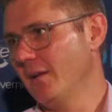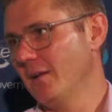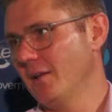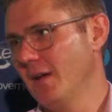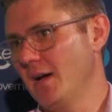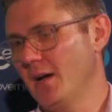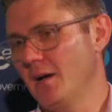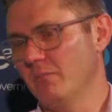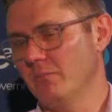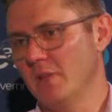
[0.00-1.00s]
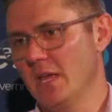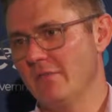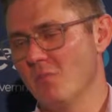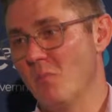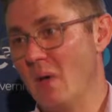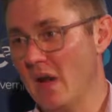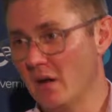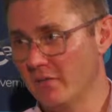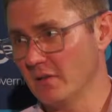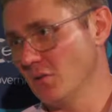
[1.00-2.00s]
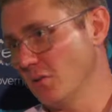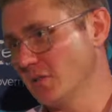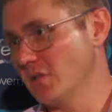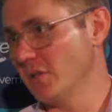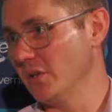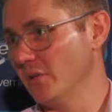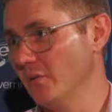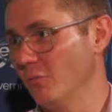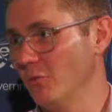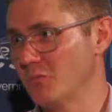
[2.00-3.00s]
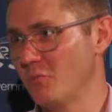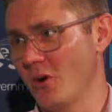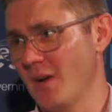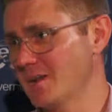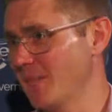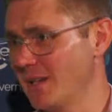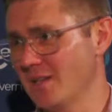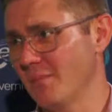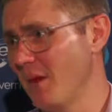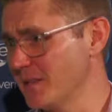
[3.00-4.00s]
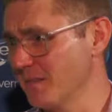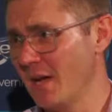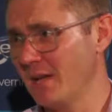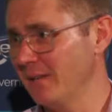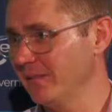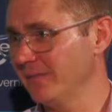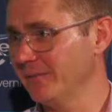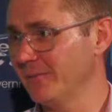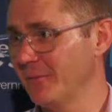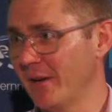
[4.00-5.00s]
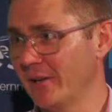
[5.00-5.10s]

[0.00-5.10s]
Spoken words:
Even better if it talks to which products make you the most money, right?